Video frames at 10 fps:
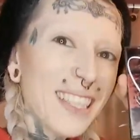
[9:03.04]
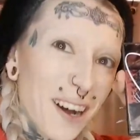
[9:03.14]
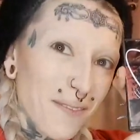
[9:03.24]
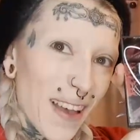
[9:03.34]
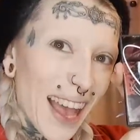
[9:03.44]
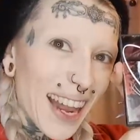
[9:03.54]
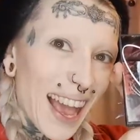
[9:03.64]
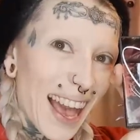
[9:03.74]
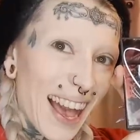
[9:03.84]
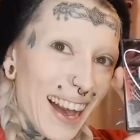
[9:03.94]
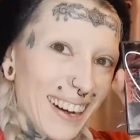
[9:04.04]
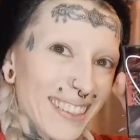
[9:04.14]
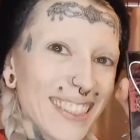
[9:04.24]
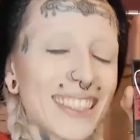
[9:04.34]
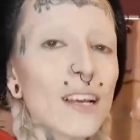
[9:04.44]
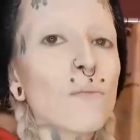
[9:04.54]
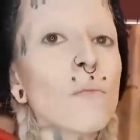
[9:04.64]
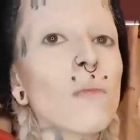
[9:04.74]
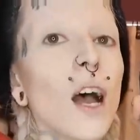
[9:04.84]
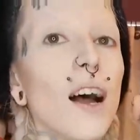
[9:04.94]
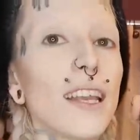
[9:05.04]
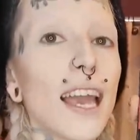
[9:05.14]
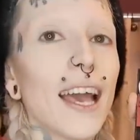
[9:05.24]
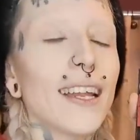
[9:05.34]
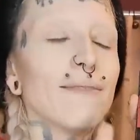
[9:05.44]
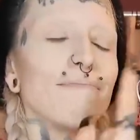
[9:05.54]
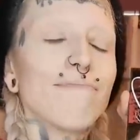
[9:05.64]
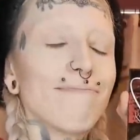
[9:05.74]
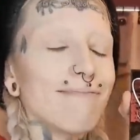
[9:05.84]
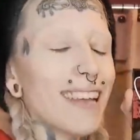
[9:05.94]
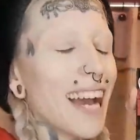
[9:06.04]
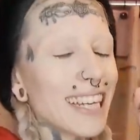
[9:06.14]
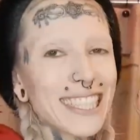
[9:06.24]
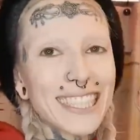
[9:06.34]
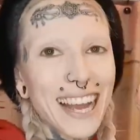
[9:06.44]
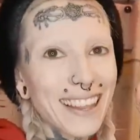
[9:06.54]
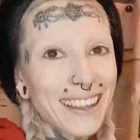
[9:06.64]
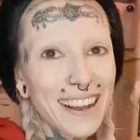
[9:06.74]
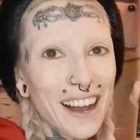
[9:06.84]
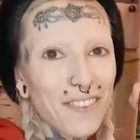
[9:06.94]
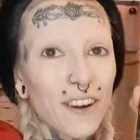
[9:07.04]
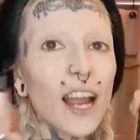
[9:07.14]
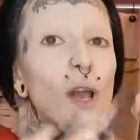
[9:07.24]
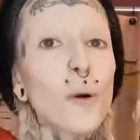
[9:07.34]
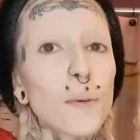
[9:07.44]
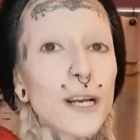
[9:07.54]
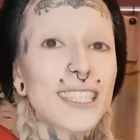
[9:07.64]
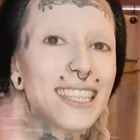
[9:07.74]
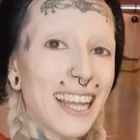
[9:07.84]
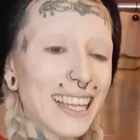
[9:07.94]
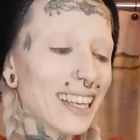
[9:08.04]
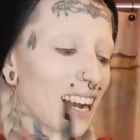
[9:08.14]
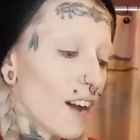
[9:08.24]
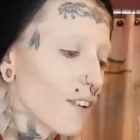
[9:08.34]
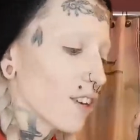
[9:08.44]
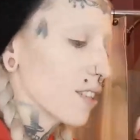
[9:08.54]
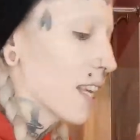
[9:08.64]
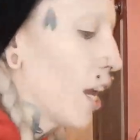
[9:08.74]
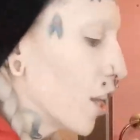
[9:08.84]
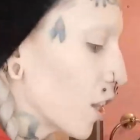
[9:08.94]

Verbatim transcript: So Madhouse! Again, I designed the cover. I hope you guys like the covers.